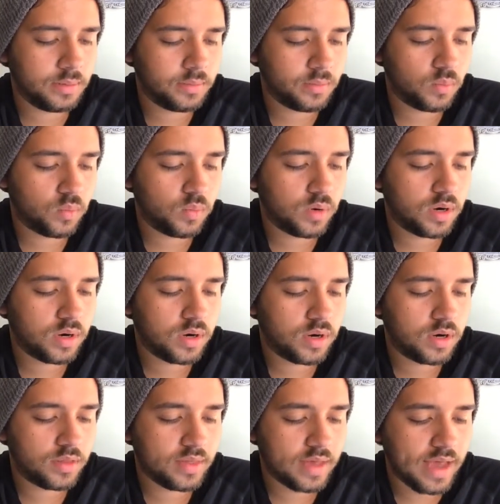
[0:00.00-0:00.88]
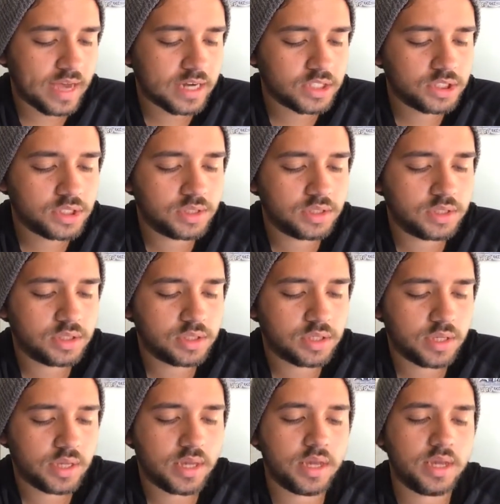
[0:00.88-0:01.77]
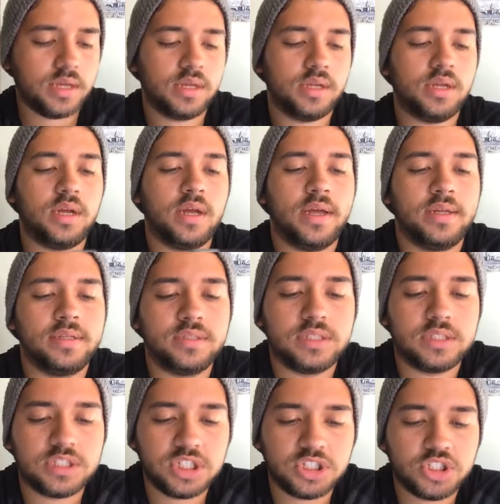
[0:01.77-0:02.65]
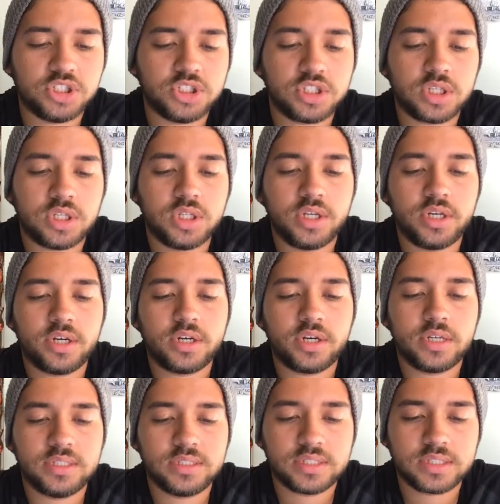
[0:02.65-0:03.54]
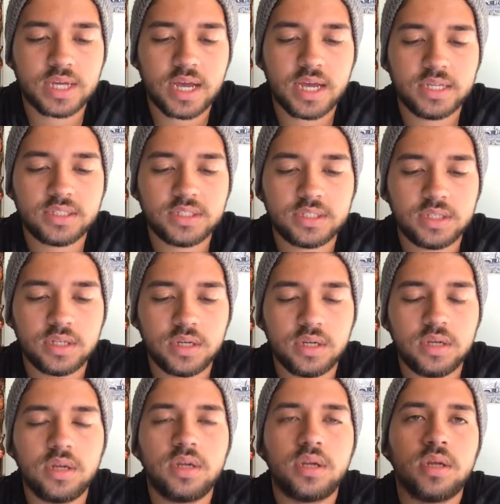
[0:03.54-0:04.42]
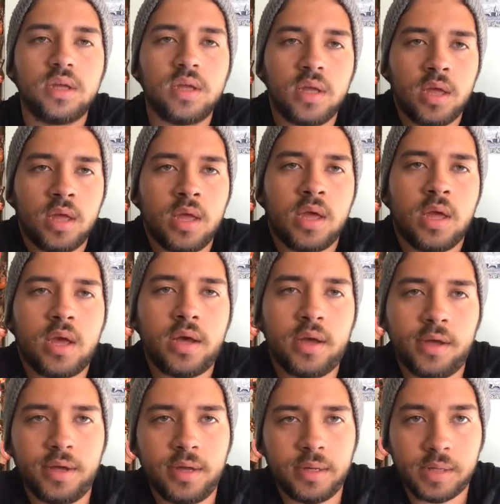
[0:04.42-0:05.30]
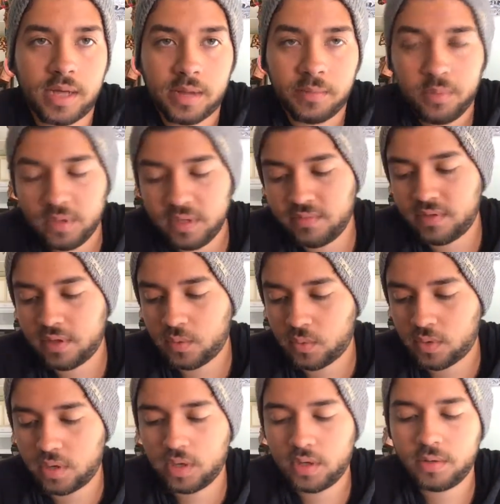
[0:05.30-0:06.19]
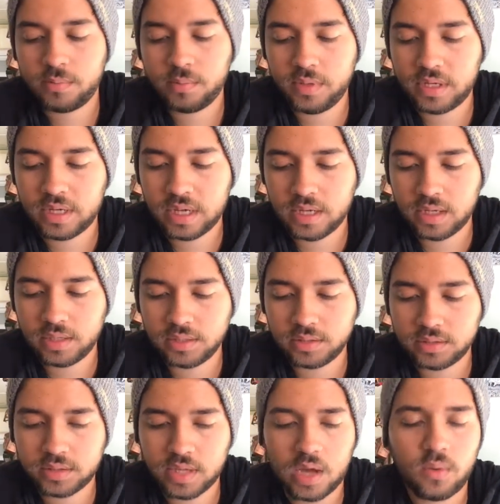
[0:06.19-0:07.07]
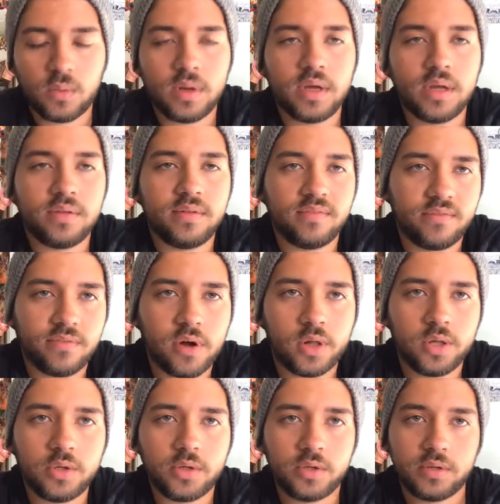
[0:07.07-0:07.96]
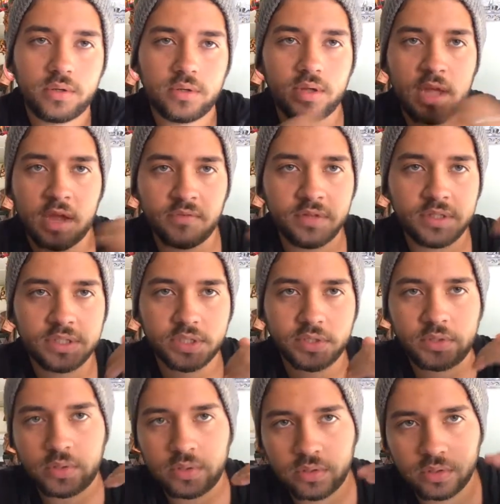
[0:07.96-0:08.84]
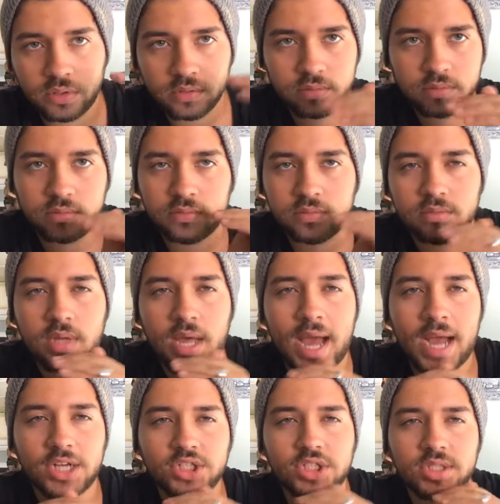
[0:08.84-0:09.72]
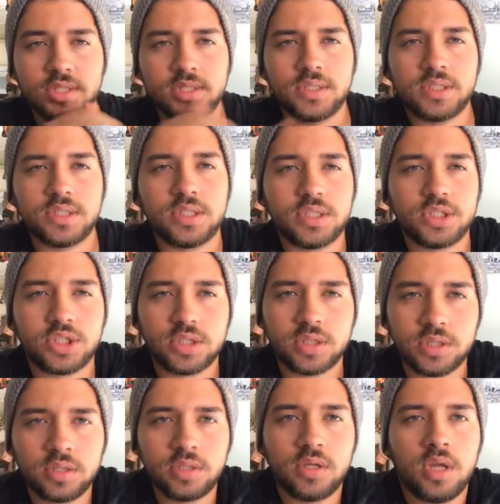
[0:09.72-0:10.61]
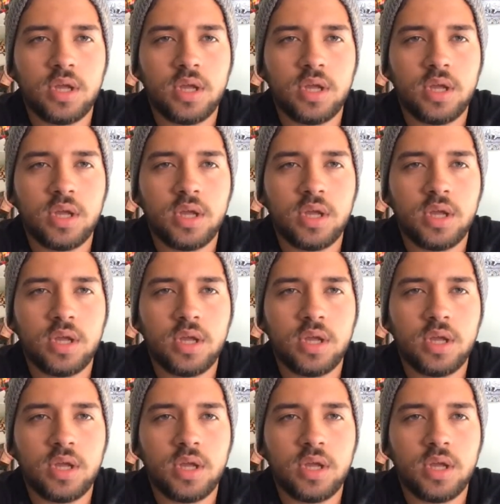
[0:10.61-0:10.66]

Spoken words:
were the actions and decisions clear and concise? I believe they were, because I went and followed every single action and decision